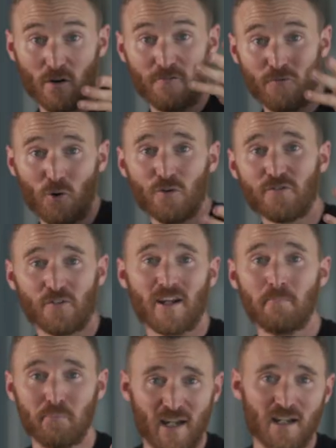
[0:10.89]
a full
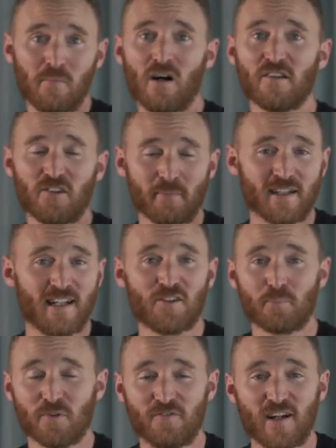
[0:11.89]
frame BMO, something that's
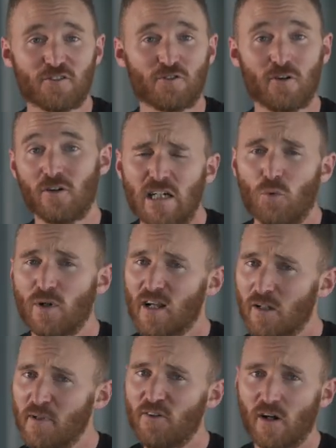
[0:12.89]
professional. We're not
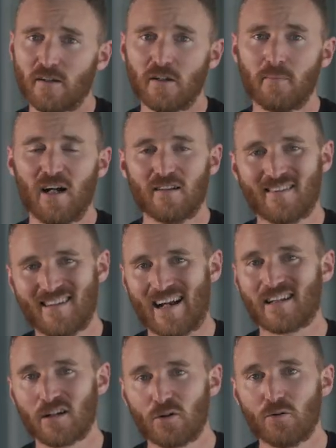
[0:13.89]
gonna be talking about
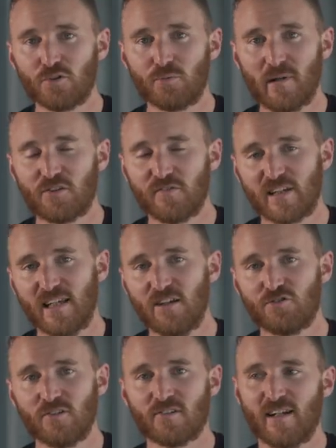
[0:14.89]
technical
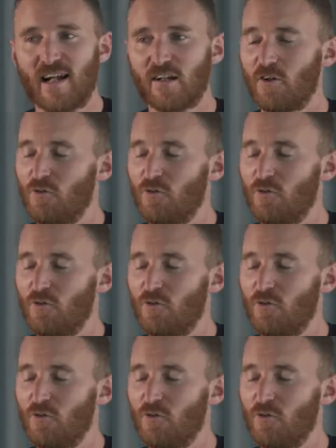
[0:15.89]
specifications and how to